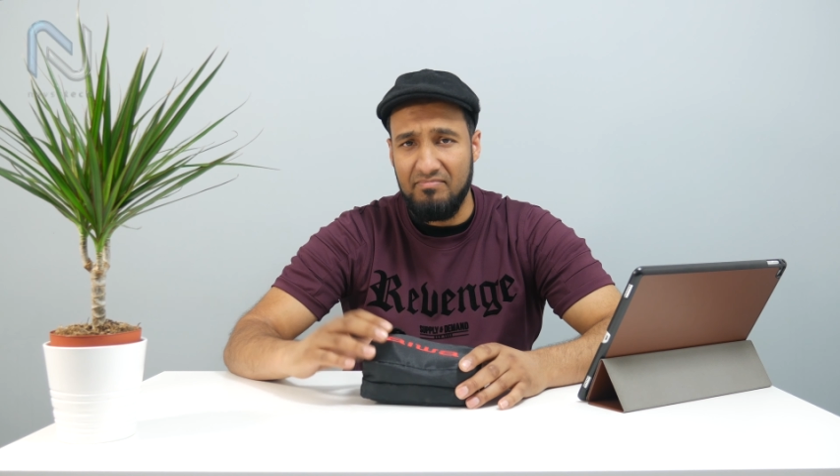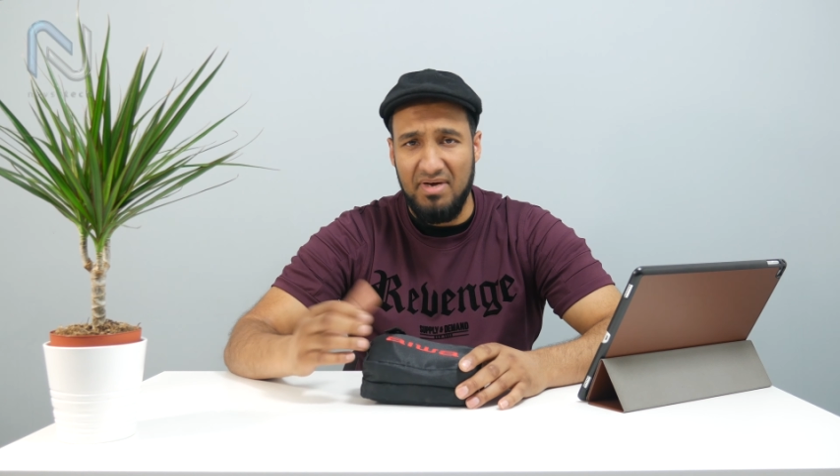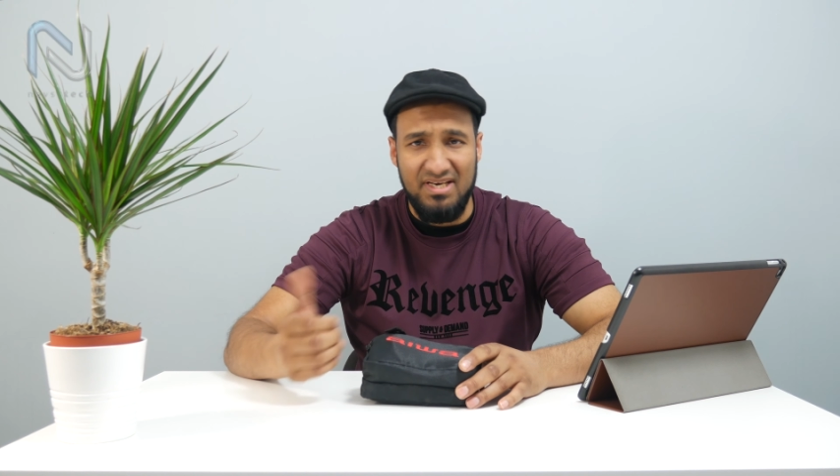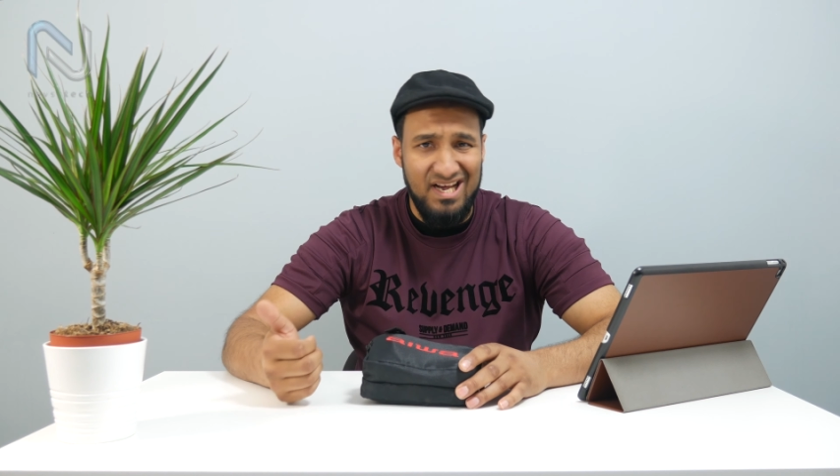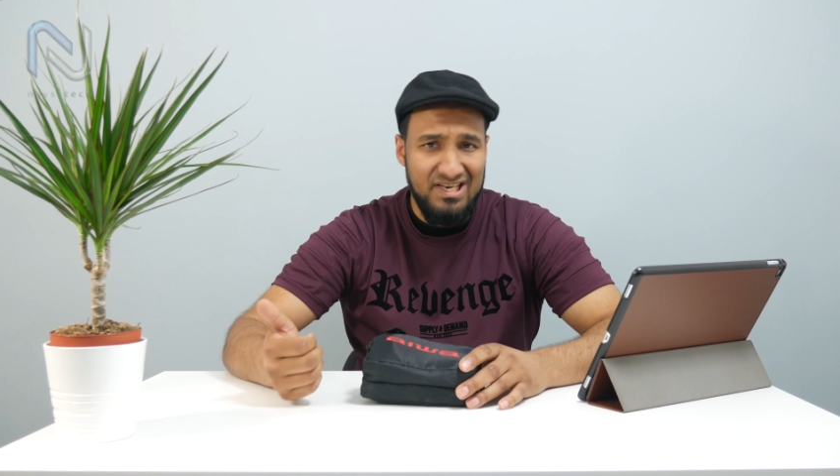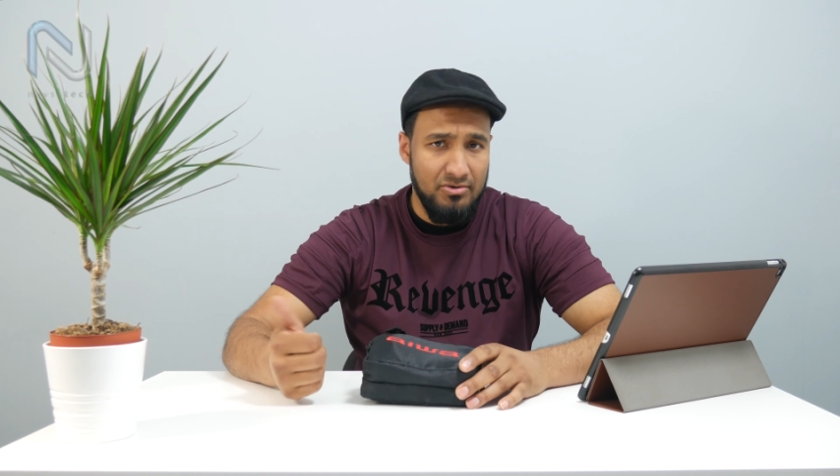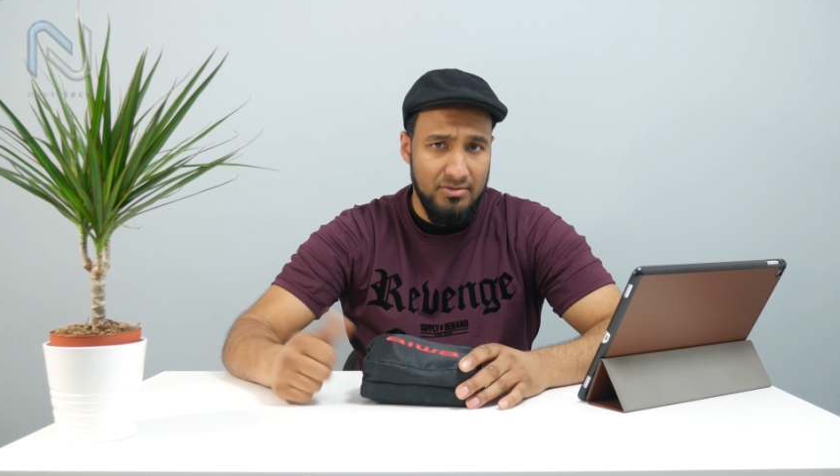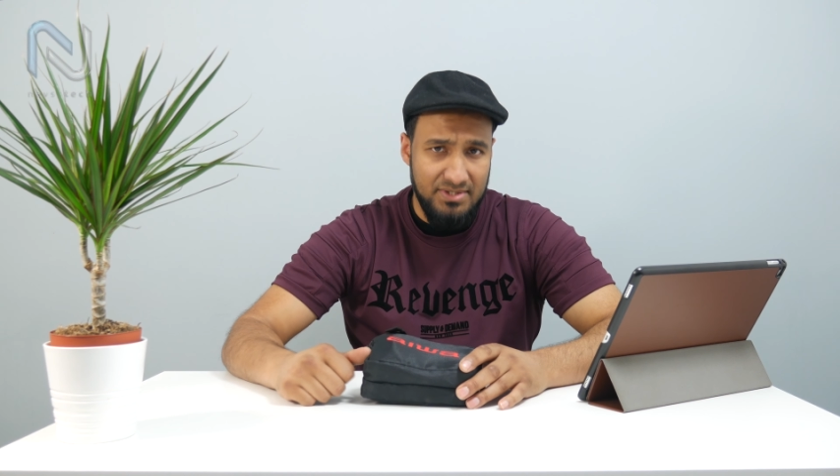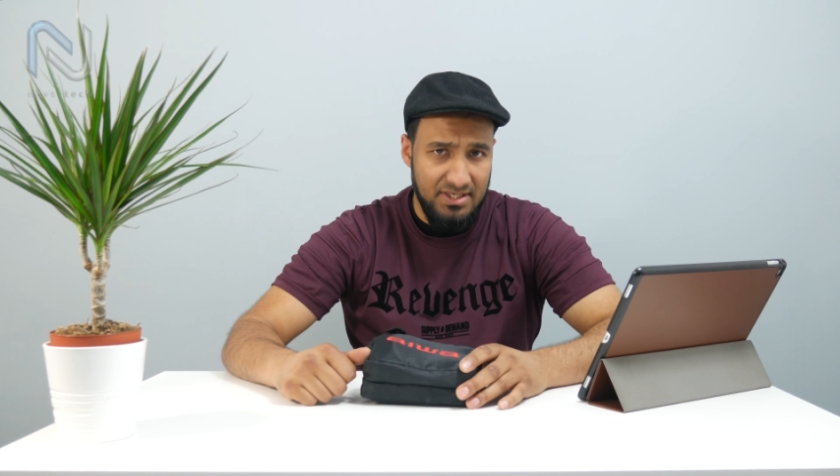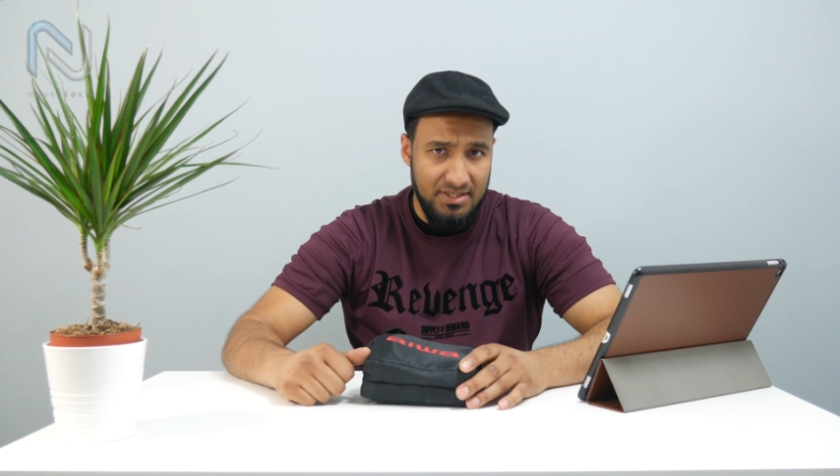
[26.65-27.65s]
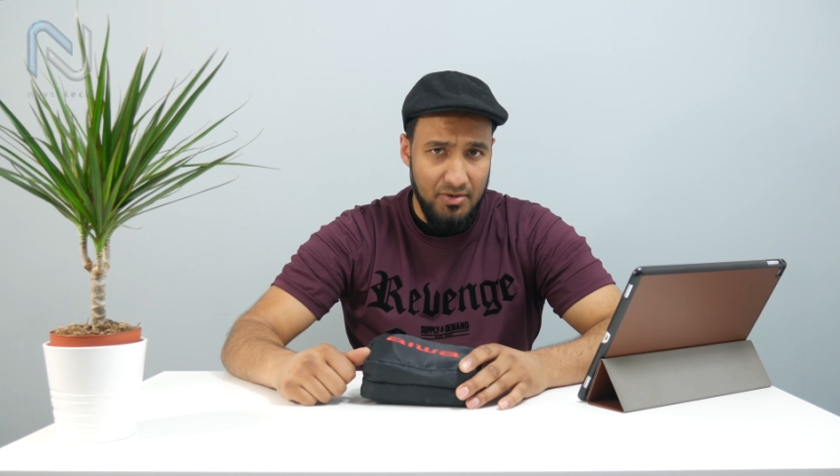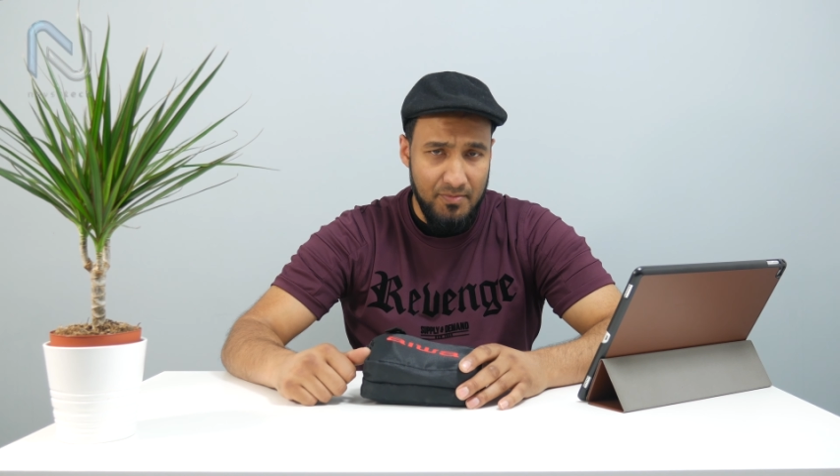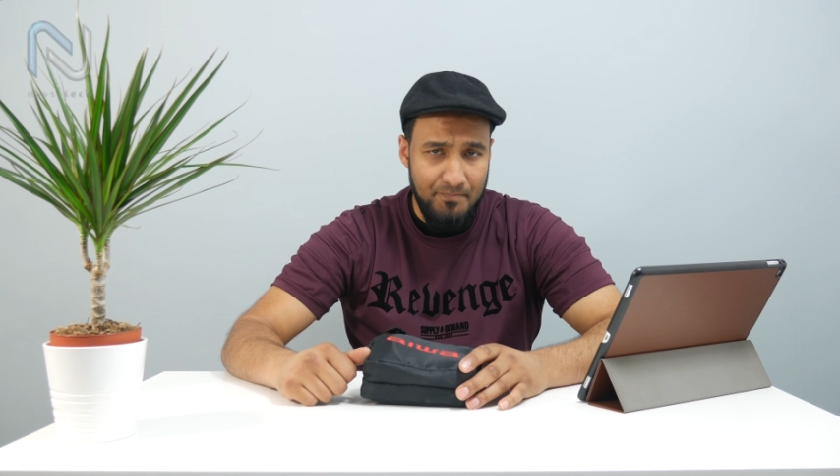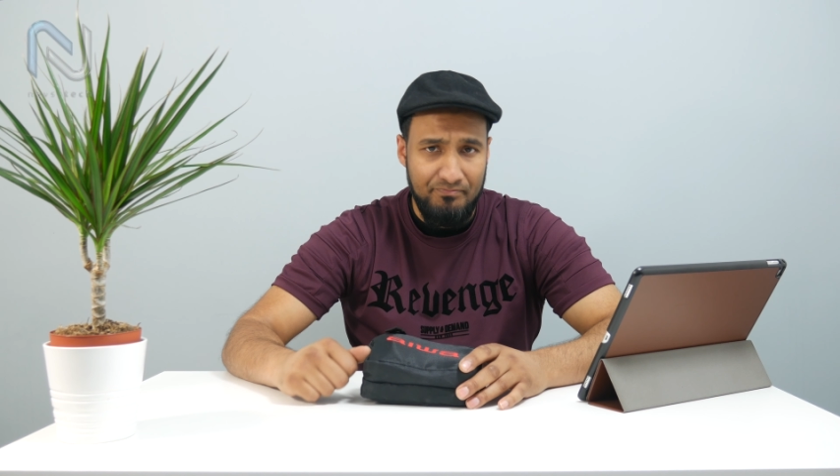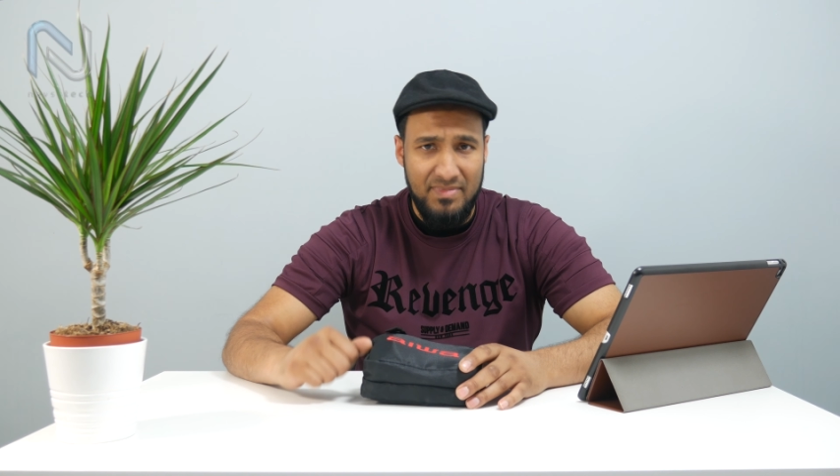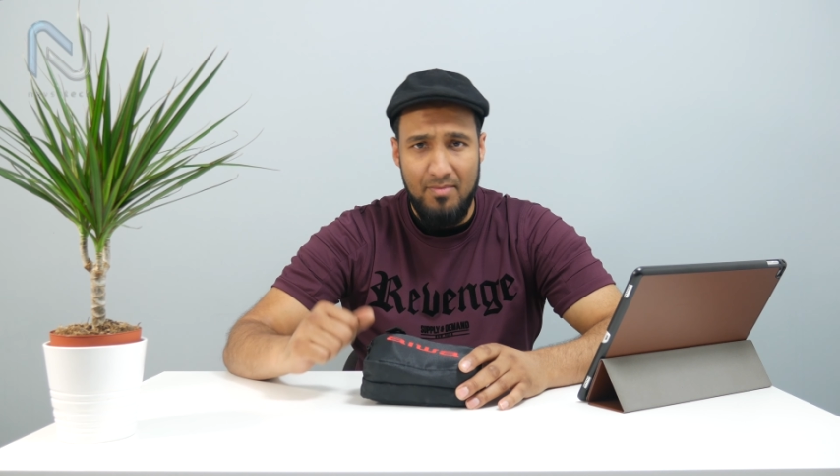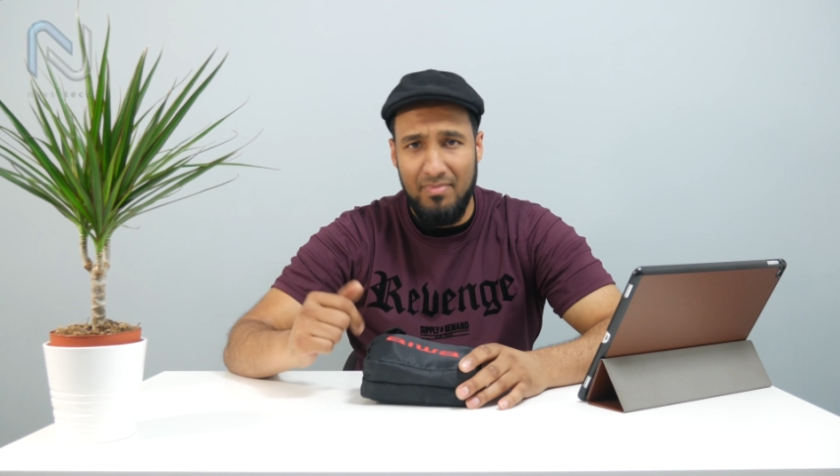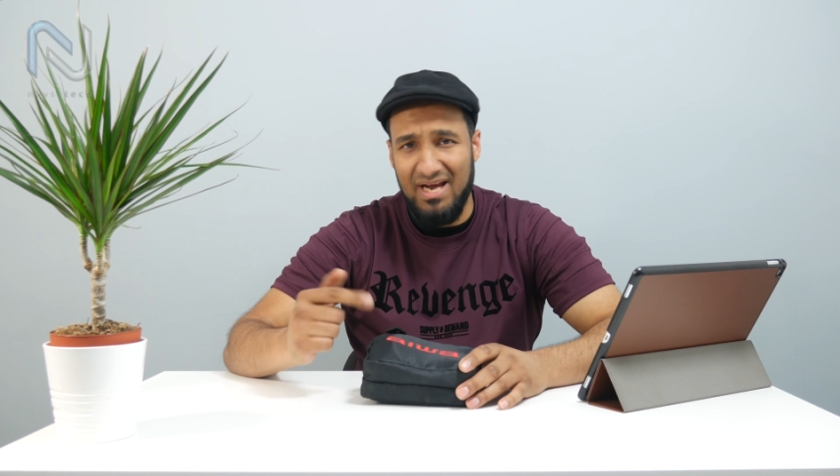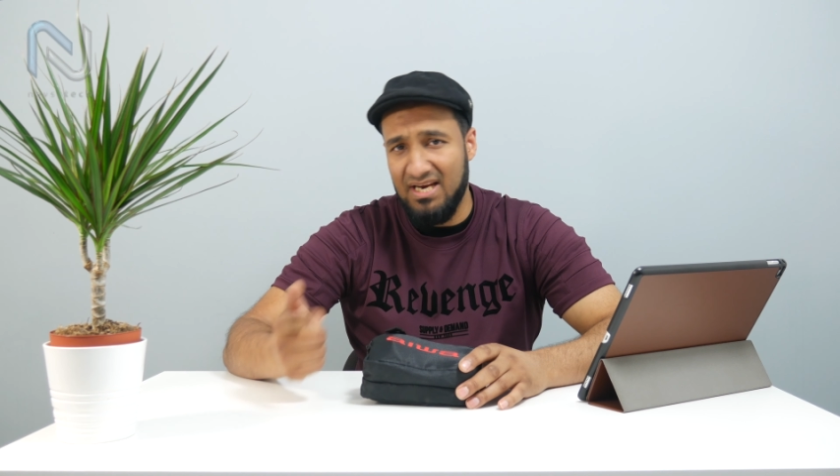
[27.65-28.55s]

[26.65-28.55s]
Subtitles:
My 9-year-old didn't know, my